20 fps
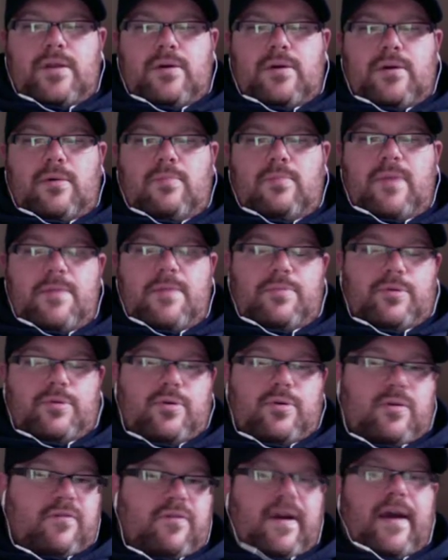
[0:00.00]
people
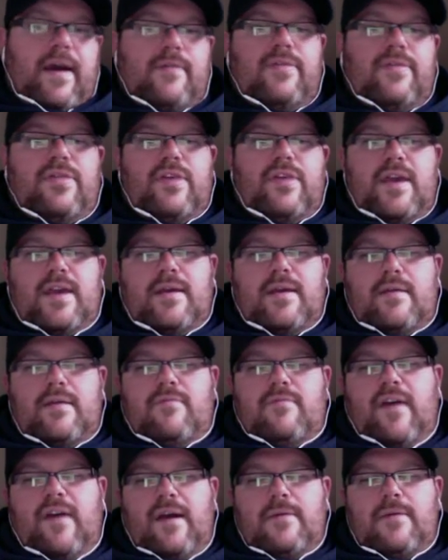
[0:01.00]
who have found
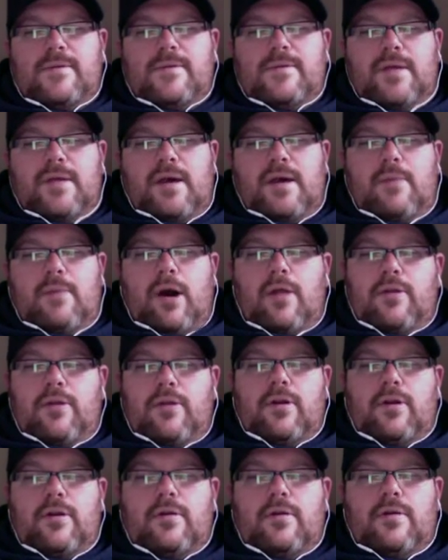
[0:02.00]

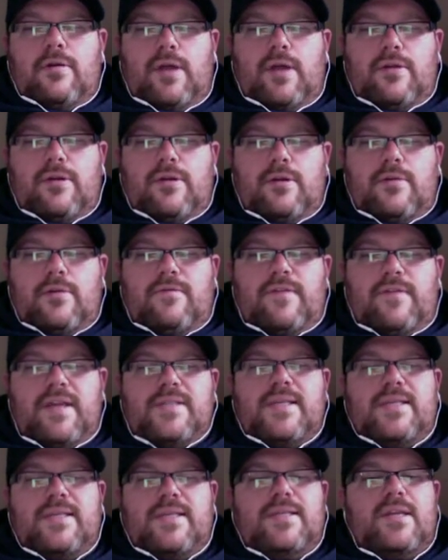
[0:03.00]
other
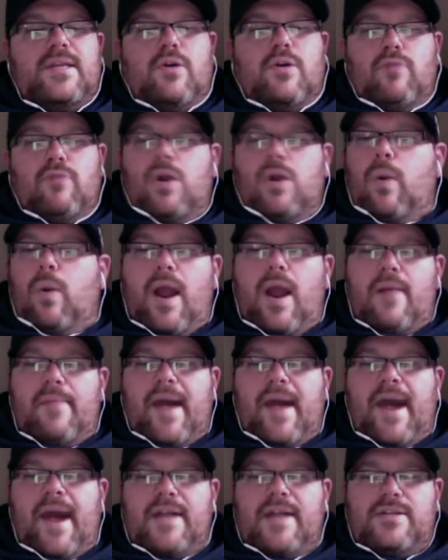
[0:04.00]
fixes that don't require
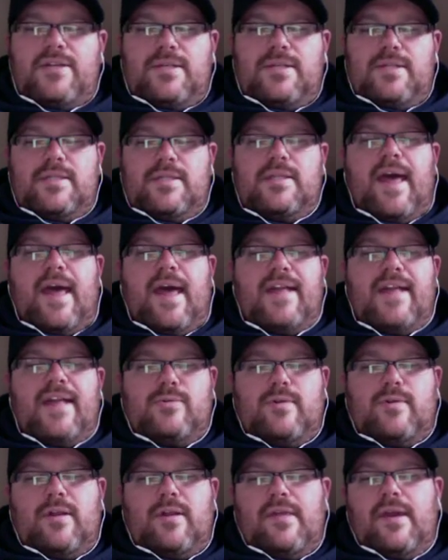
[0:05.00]
patches and that
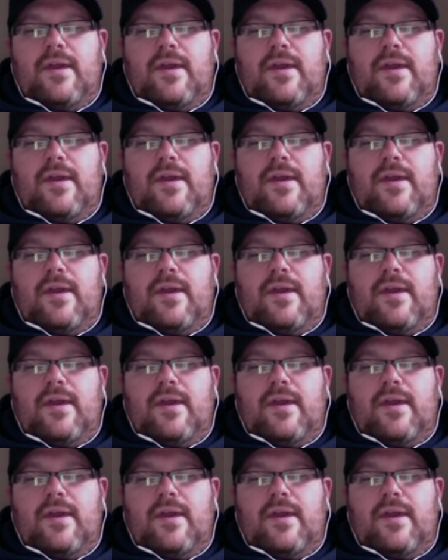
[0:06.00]
sort of thing.